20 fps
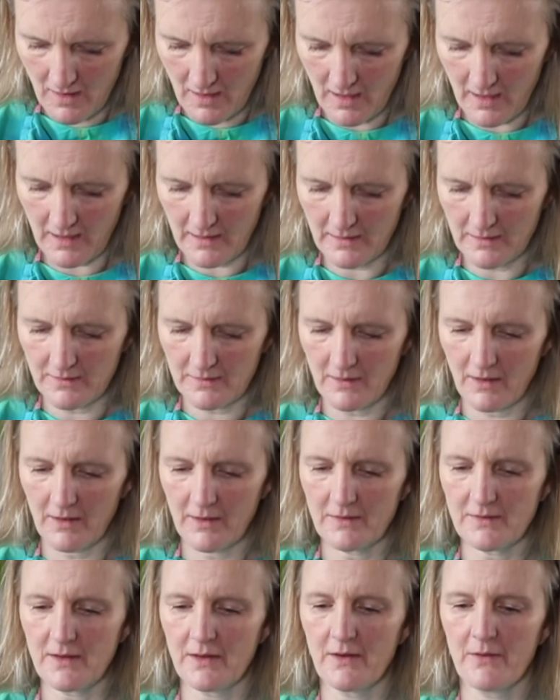and like
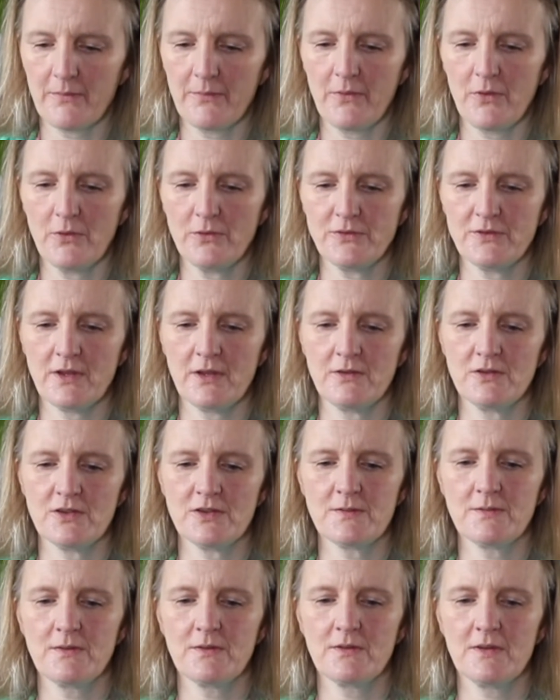I said, I've also
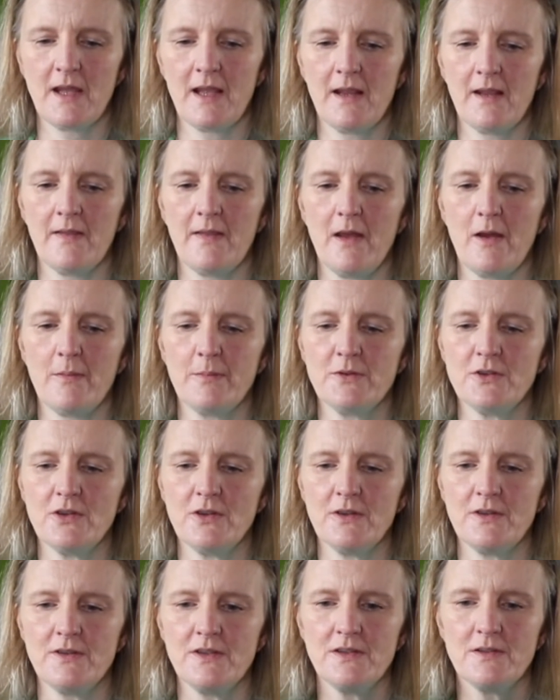just taken that
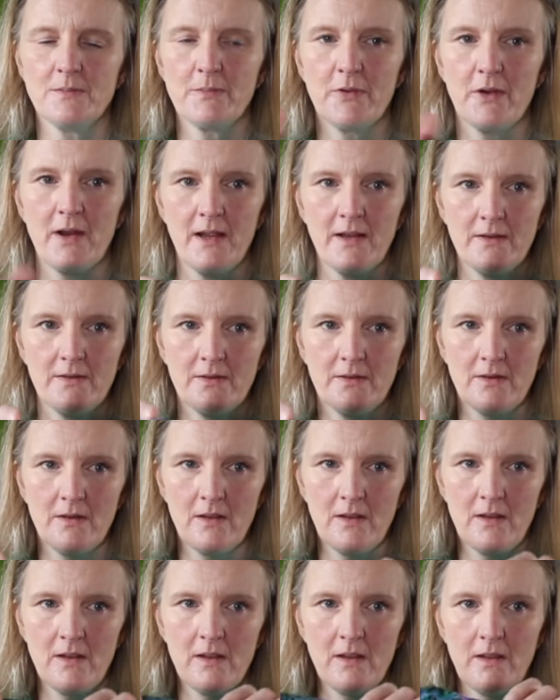opportunity to press
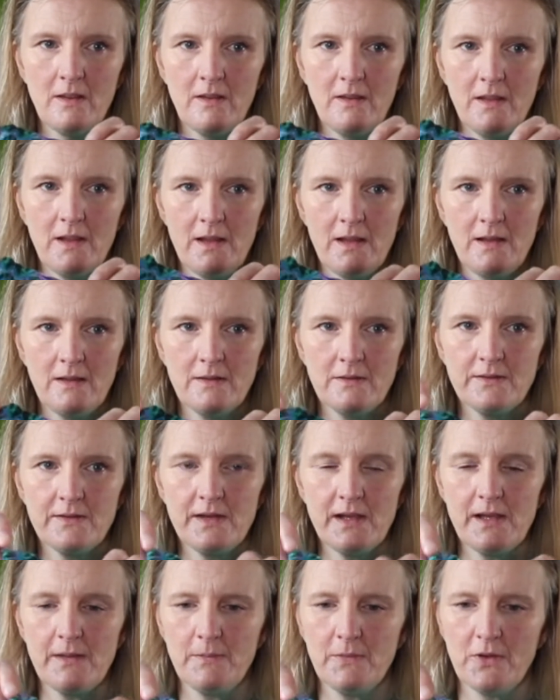the
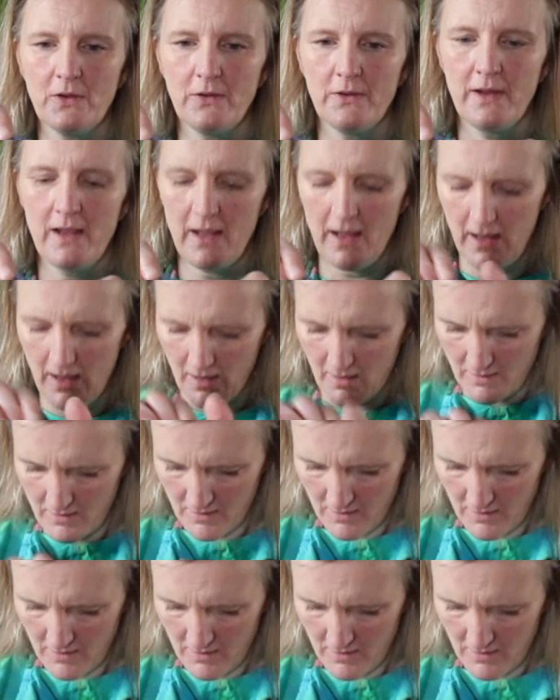seams on here.